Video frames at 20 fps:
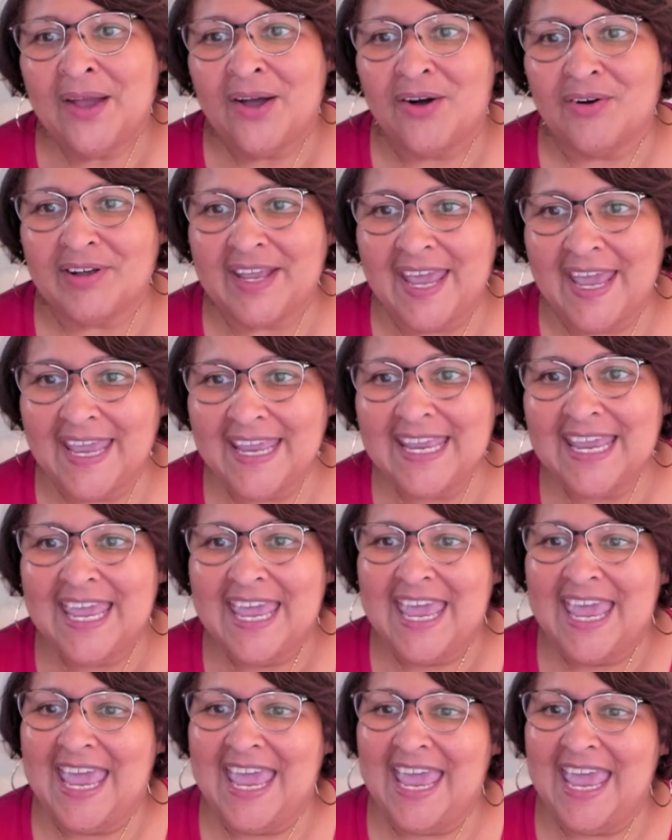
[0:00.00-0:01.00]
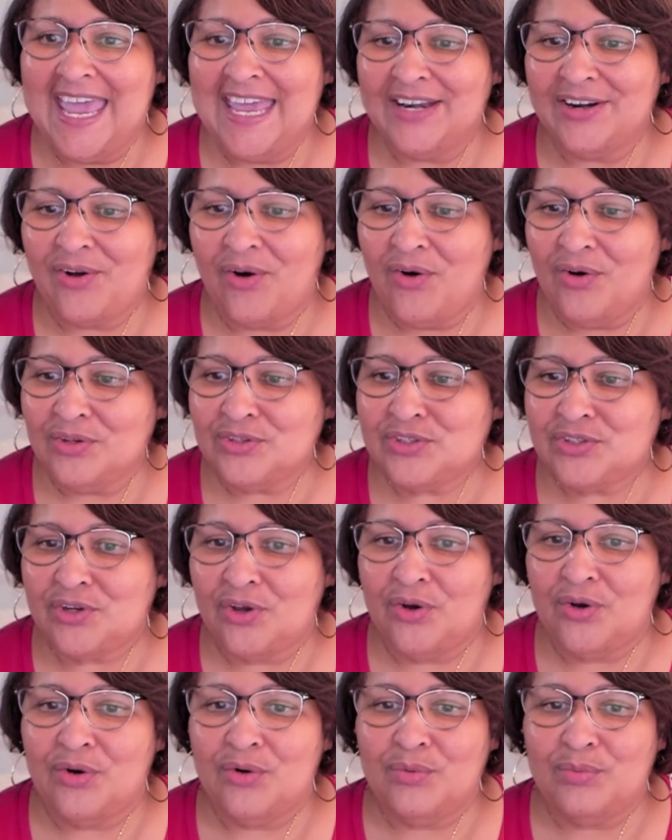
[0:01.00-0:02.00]
Okay. And
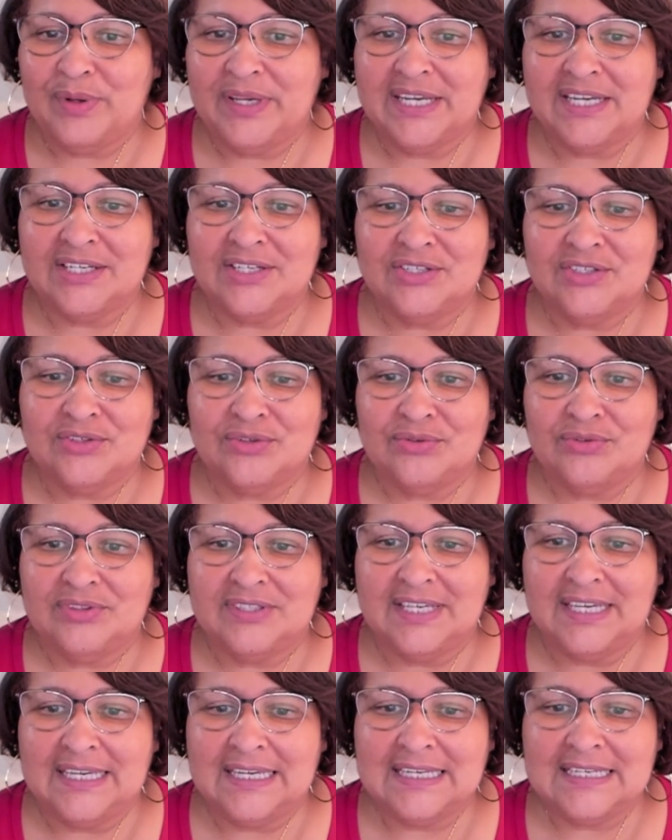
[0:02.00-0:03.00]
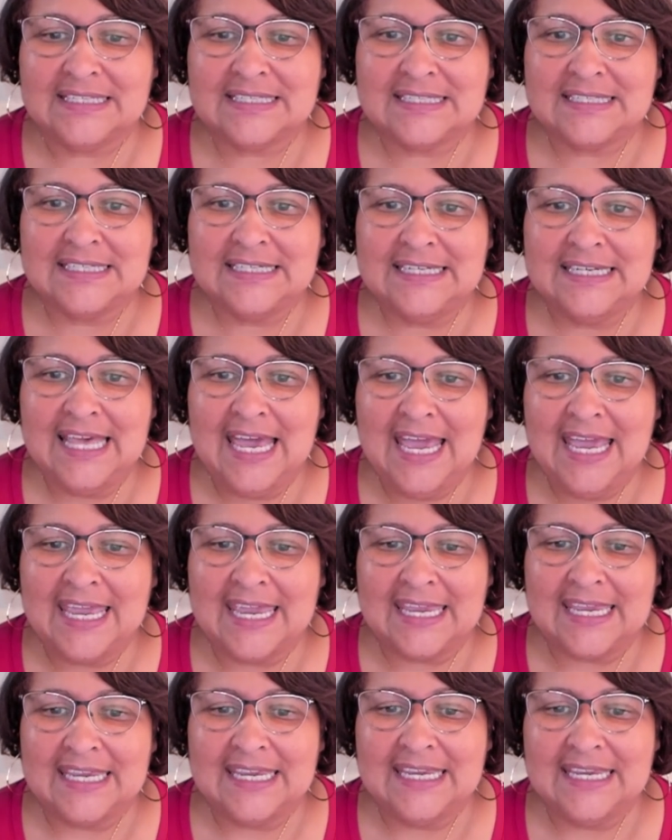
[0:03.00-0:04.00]
also, we can do things
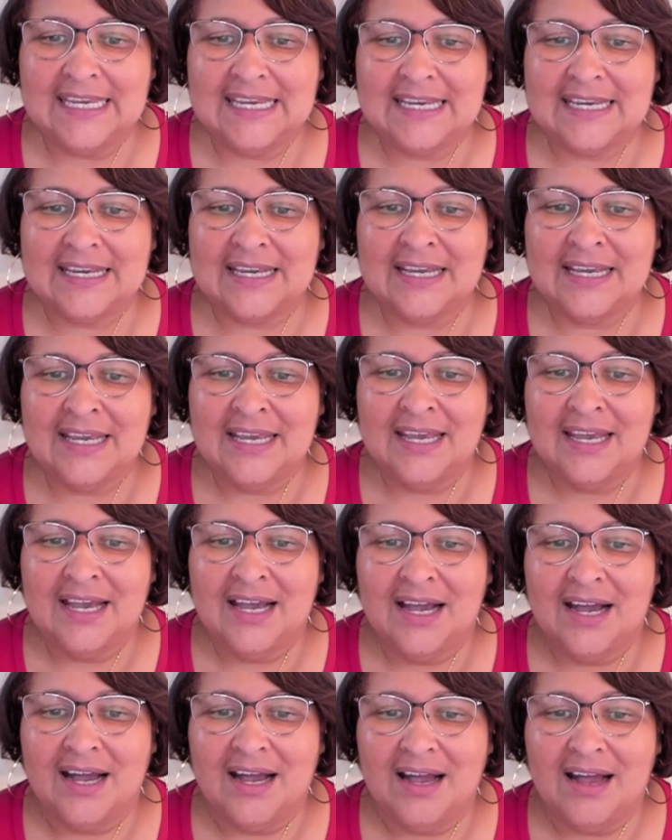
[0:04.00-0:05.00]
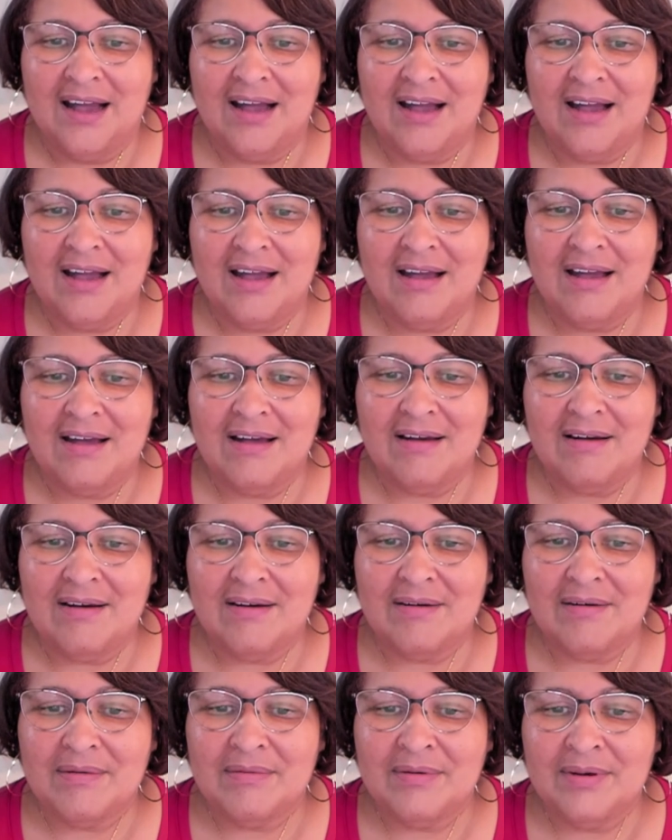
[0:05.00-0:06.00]
like
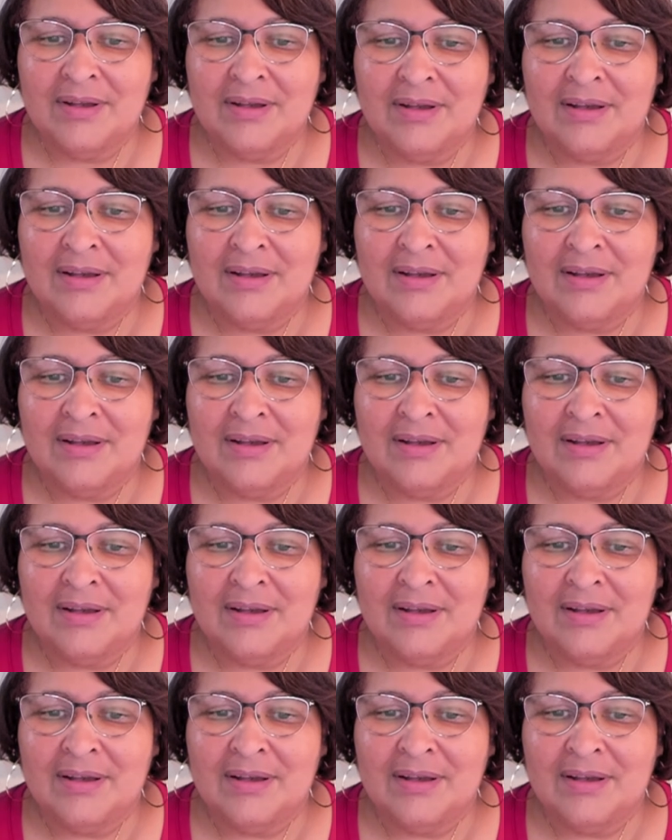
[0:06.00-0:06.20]
uh,